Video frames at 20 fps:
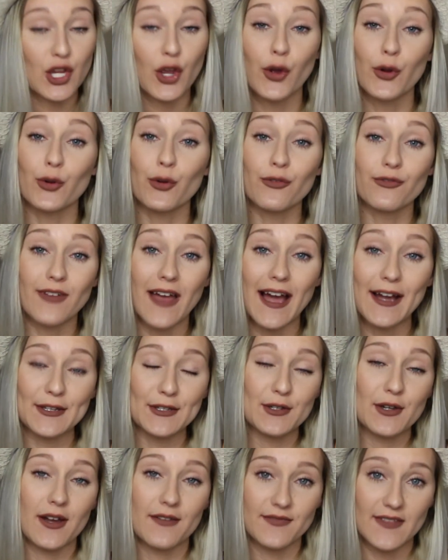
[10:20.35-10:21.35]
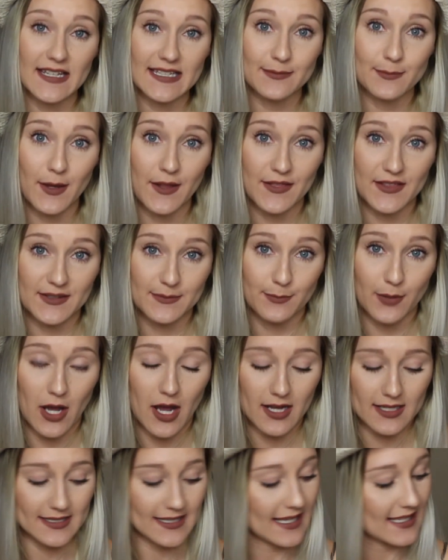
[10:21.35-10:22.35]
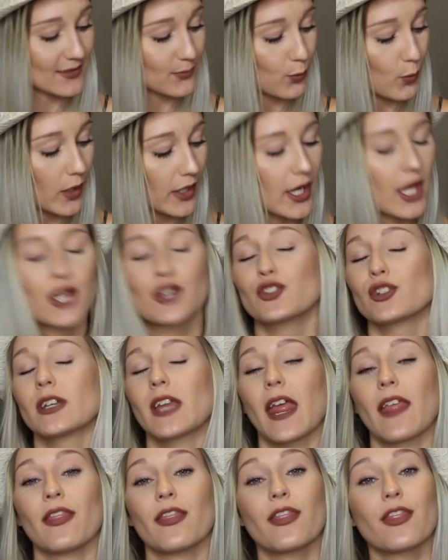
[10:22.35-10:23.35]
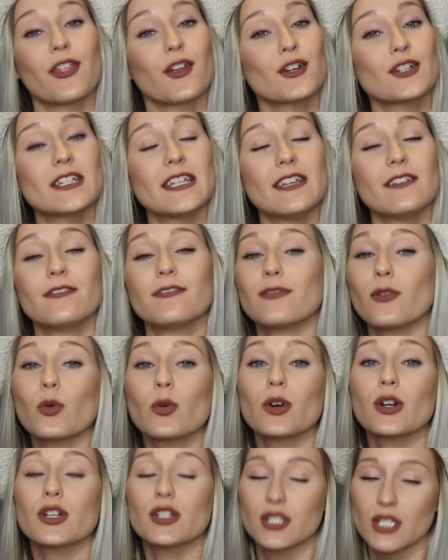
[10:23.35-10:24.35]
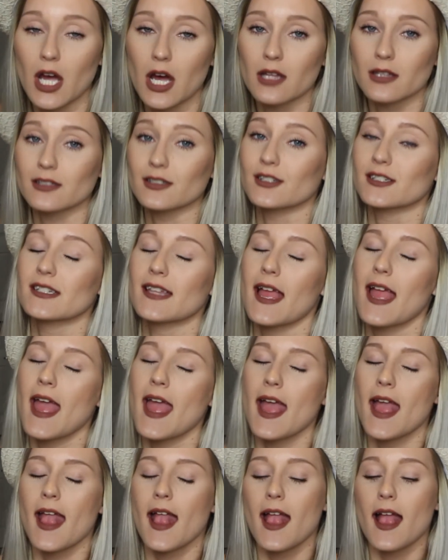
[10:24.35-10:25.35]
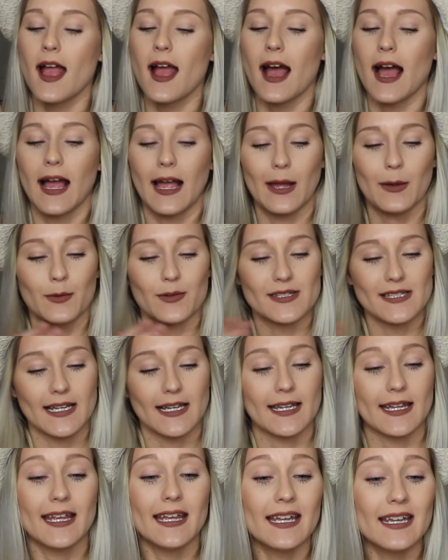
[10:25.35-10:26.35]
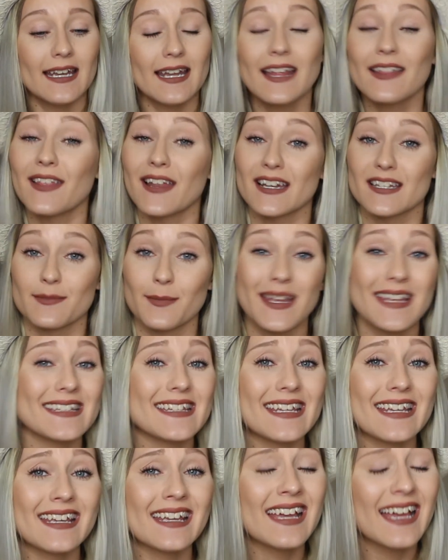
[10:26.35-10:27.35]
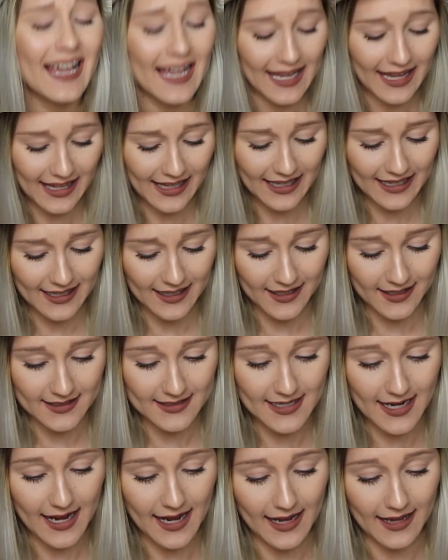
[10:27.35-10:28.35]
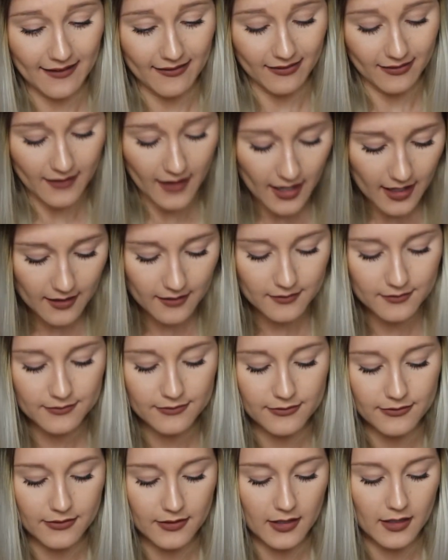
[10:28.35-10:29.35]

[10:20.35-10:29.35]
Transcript: total value of this month's box is $134. I will say it again, that is amazing. And I love